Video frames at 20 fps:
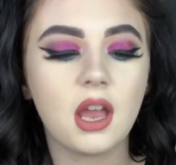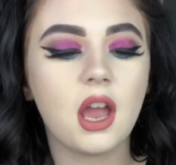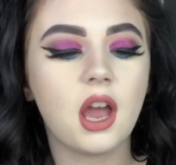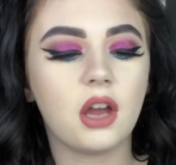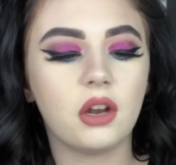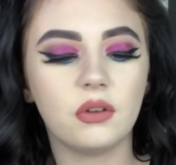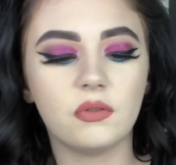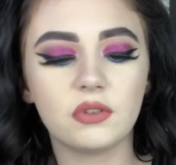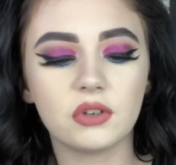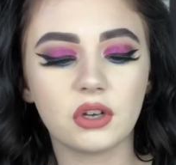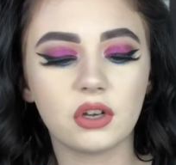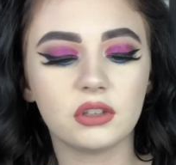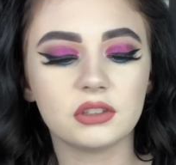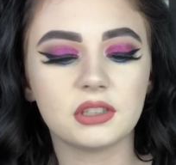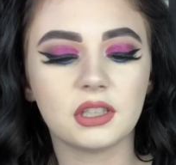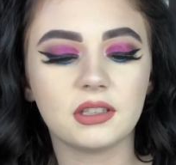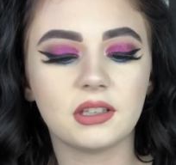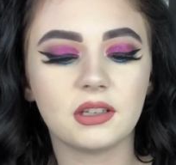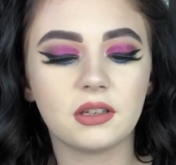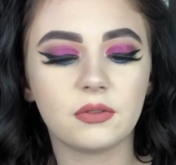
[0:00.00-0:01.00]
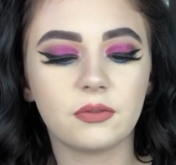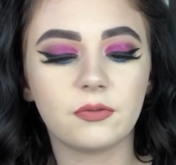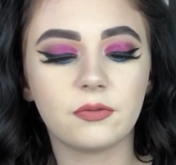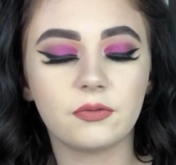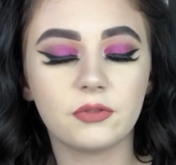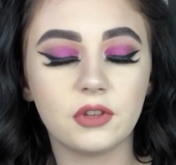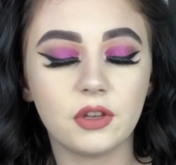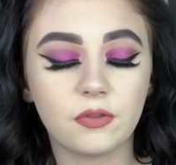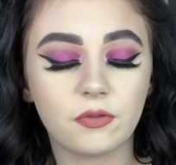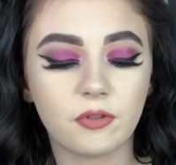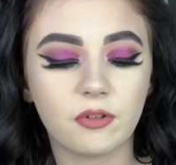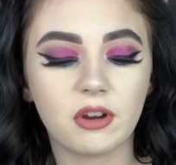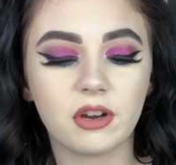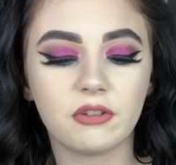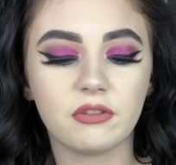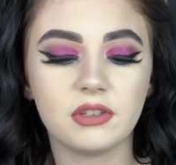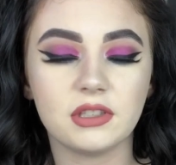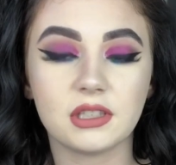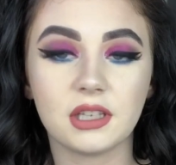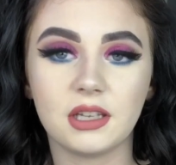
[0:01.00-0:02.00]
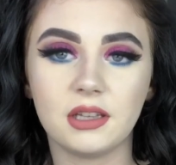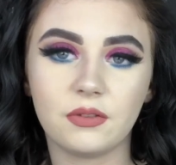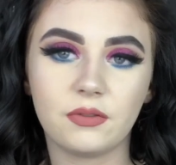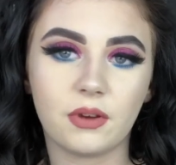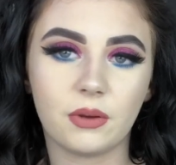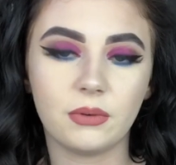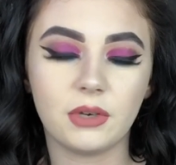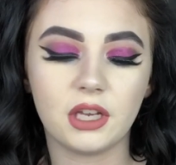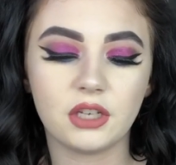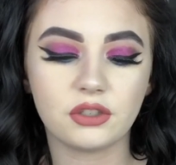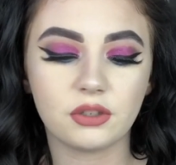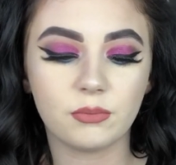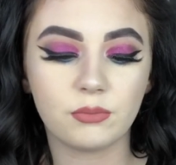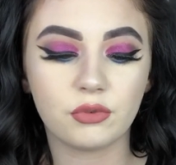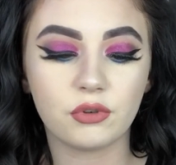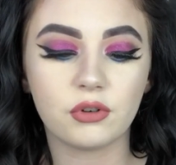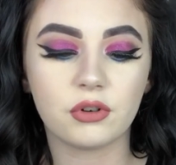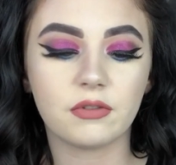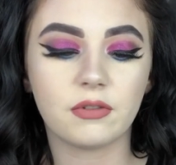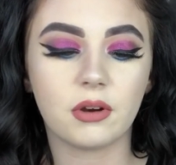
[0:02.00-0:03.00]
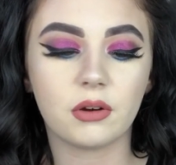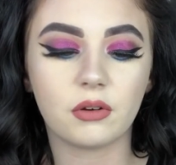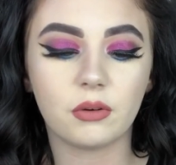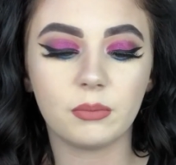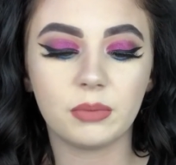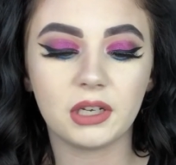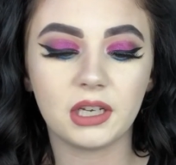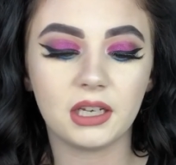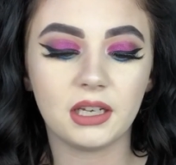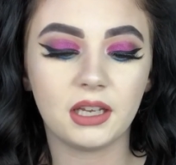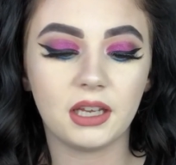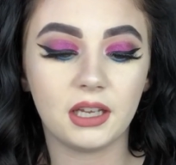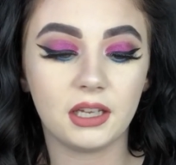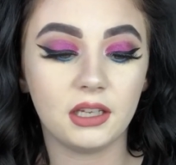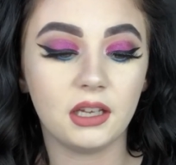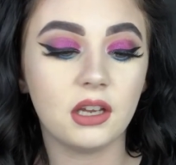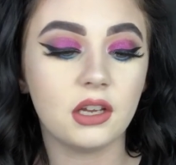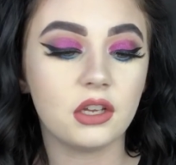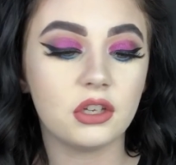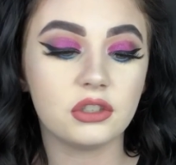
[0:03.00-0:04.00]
Another girl said that the fragrance in the foundation broke her out completely,